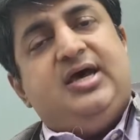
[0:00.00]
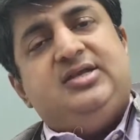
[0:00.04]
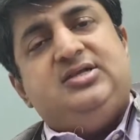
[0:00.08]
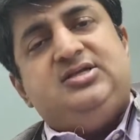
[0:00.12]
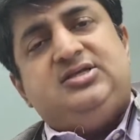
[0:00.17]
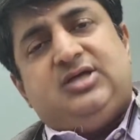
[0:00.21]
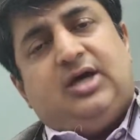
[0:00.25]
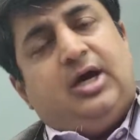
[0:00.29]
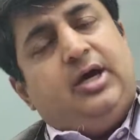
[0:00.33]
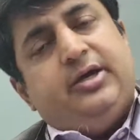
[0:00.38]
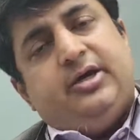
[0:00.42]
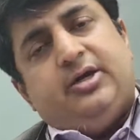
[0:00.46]

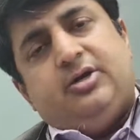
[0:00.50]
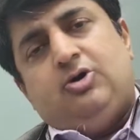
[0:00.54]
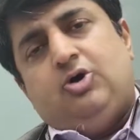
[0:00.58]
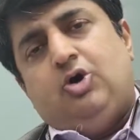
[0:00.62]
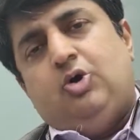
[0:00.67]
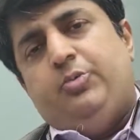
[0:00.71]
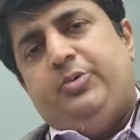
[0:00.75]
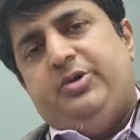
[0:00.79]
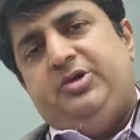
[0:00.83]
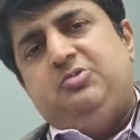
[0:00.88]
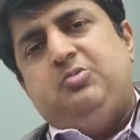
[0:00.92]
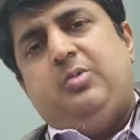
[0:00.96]
entire
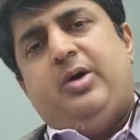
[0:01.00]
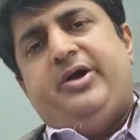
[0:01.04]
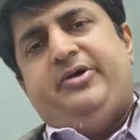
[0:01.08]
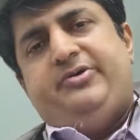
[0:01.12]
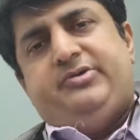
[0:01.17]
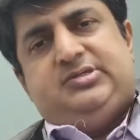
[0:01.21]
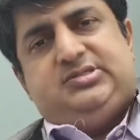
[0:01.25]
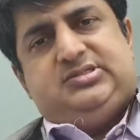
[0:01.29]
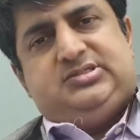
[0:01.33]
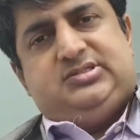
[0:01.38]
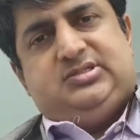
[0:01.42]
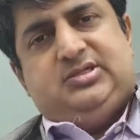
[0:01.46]
COVID
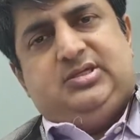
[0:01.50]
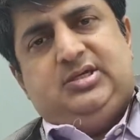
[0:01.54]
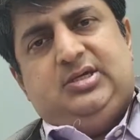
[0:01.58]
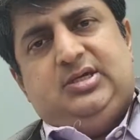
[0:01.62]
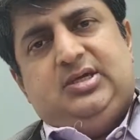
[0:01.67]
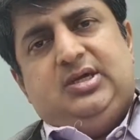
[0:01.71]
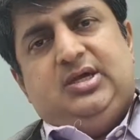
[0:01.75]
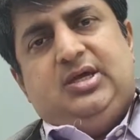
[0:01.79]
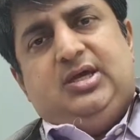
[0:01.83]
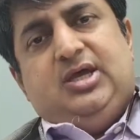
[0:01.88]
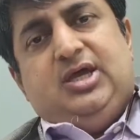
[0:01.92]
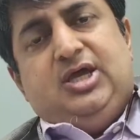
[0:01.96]
virus.
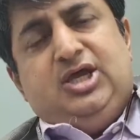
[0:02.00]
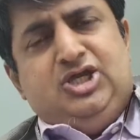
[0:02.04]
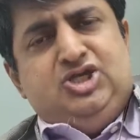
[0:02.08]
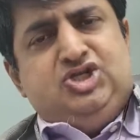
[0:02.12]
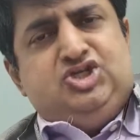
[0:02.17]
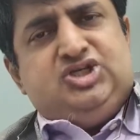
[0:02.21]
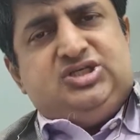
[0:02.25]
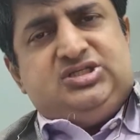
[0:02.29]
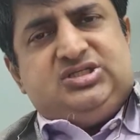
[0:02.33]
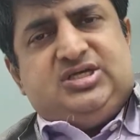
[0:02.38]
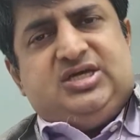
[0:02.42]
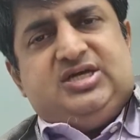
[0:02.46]
It
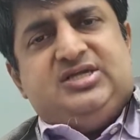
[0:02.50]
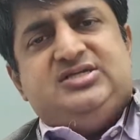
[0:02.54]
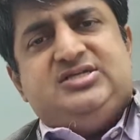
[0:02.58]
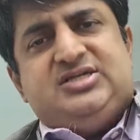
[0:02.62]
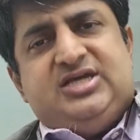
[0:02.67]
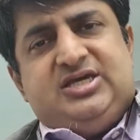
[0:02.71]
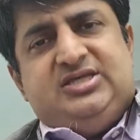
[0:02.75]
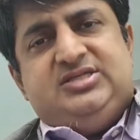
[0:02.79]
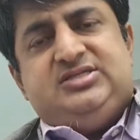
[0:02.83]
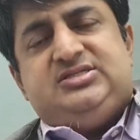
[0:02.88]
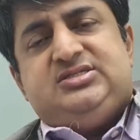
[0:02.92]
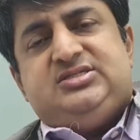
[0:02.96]
just
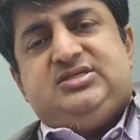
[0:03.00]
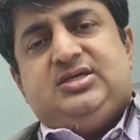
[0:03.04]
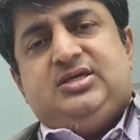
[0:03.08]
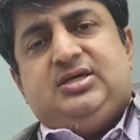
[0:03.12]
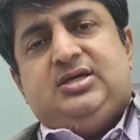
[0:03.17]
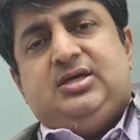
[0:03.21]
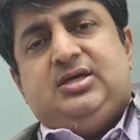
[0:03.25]
contains